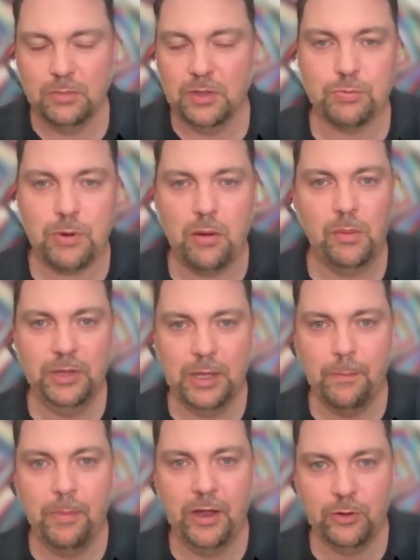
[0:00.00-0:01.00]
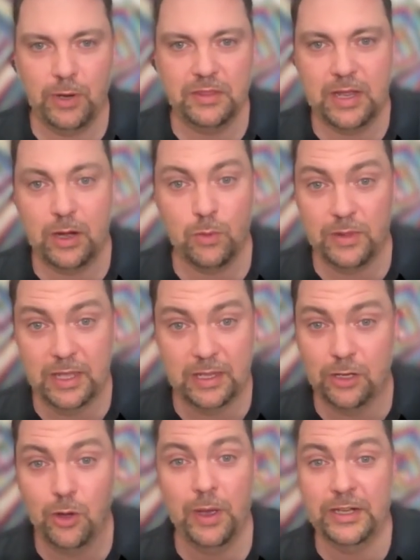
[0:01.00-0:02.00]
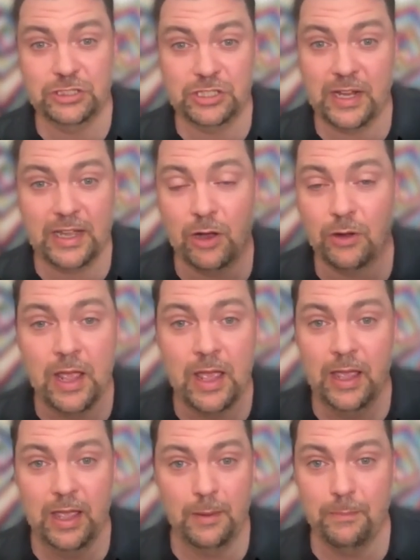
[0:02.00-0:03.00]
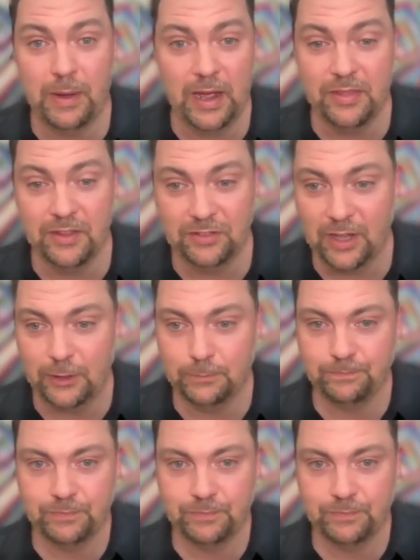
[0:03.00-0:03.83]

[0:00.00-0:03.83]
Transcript: there's probably a button right there where they can go ahead and check out and buy the site.